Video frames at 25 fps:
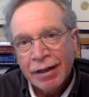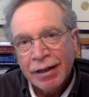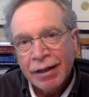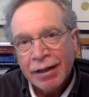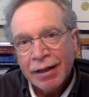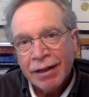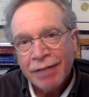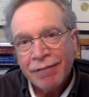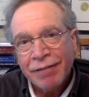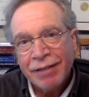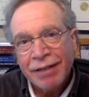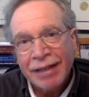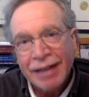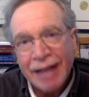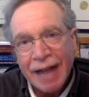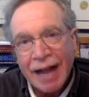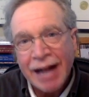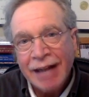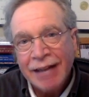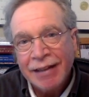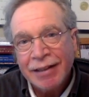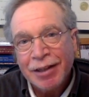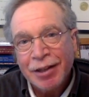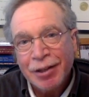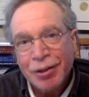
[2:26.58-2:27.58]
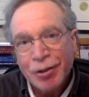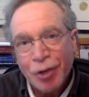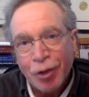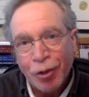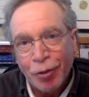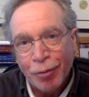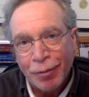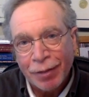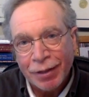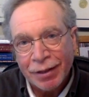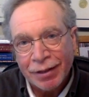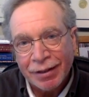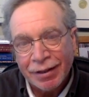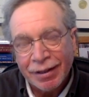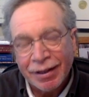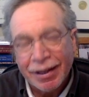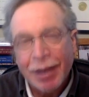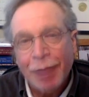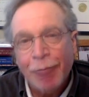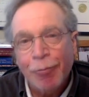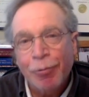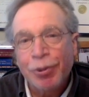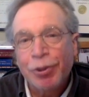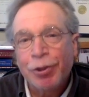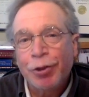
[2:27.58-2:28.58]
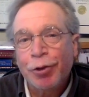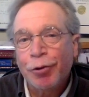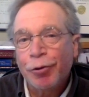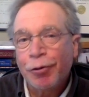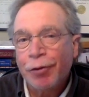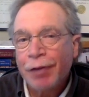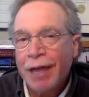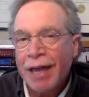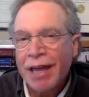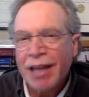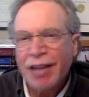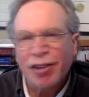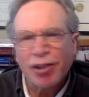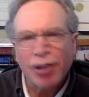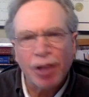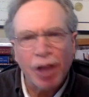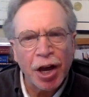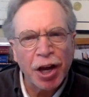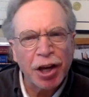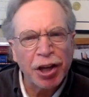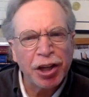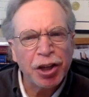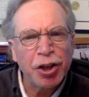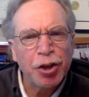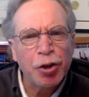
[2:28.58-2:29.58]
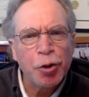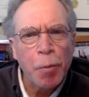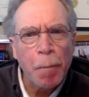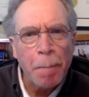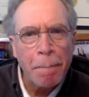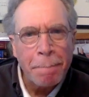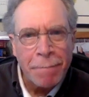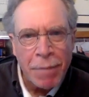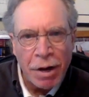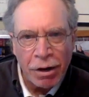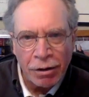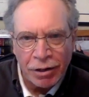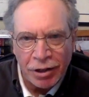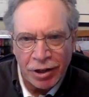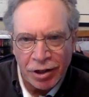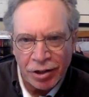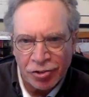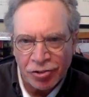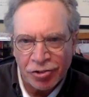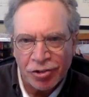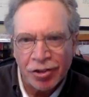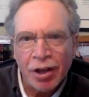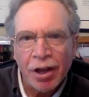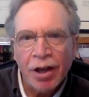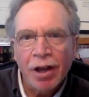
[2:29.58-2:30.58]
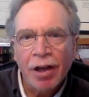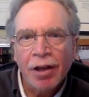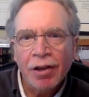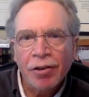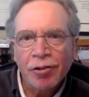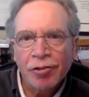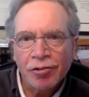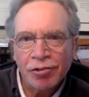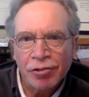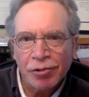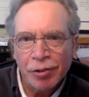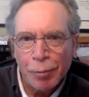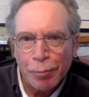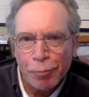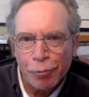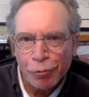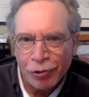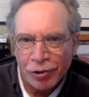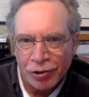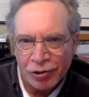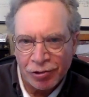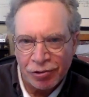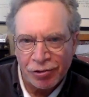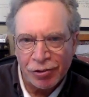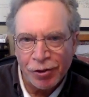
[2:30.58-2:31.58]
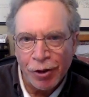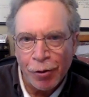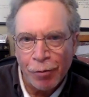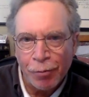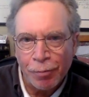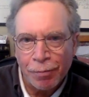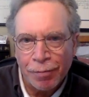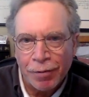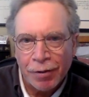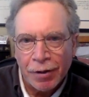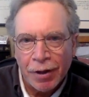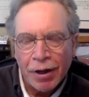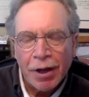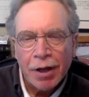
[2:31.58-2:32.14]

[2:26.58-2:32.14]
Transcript: If he got an annulment, it would create a humongous slippery slope,